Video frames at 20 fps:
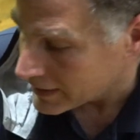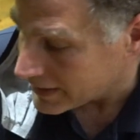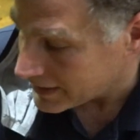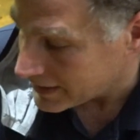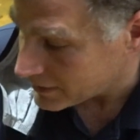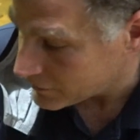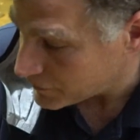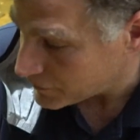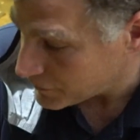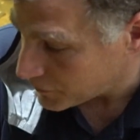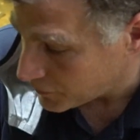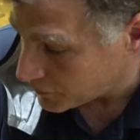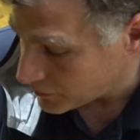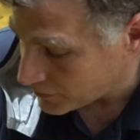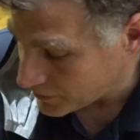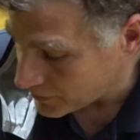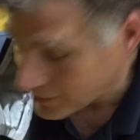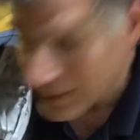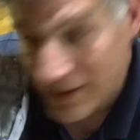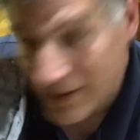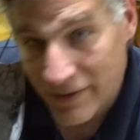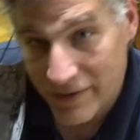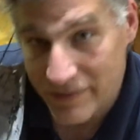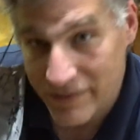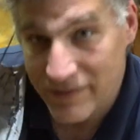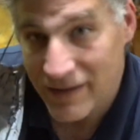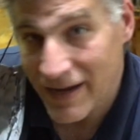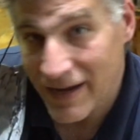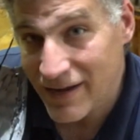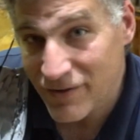And for
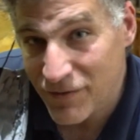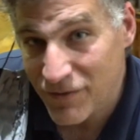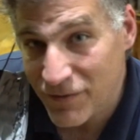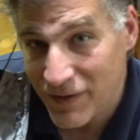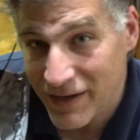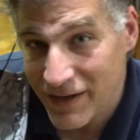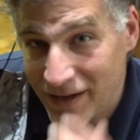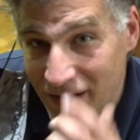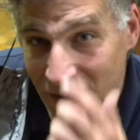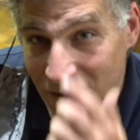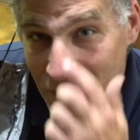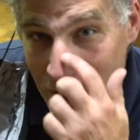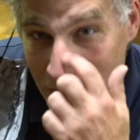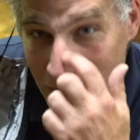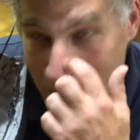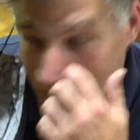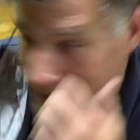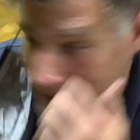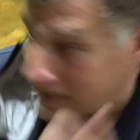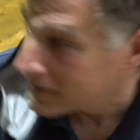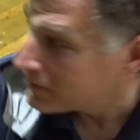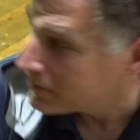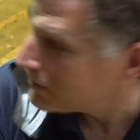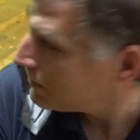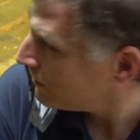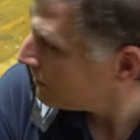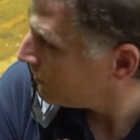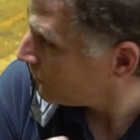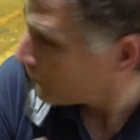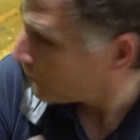this last video,
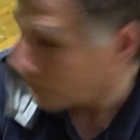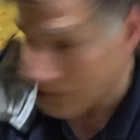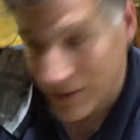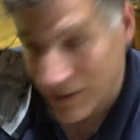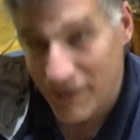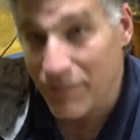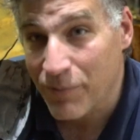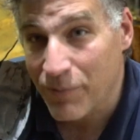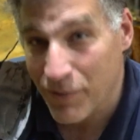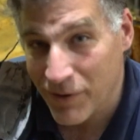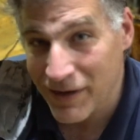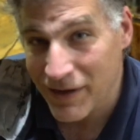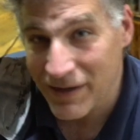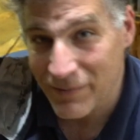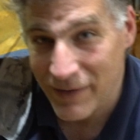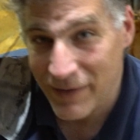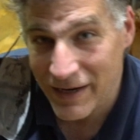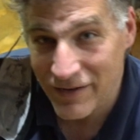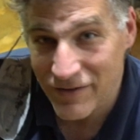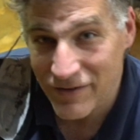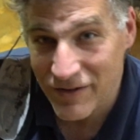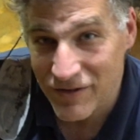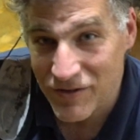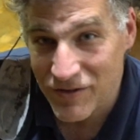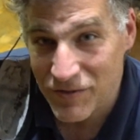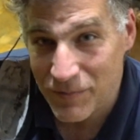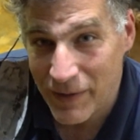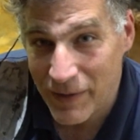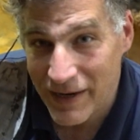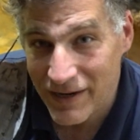we're in a pretty amazing
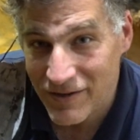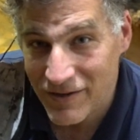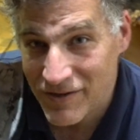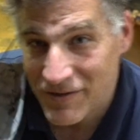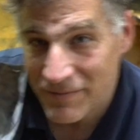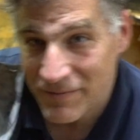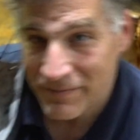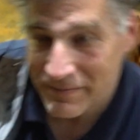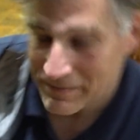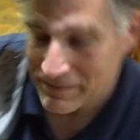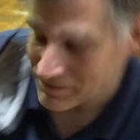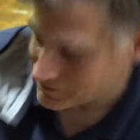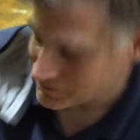space.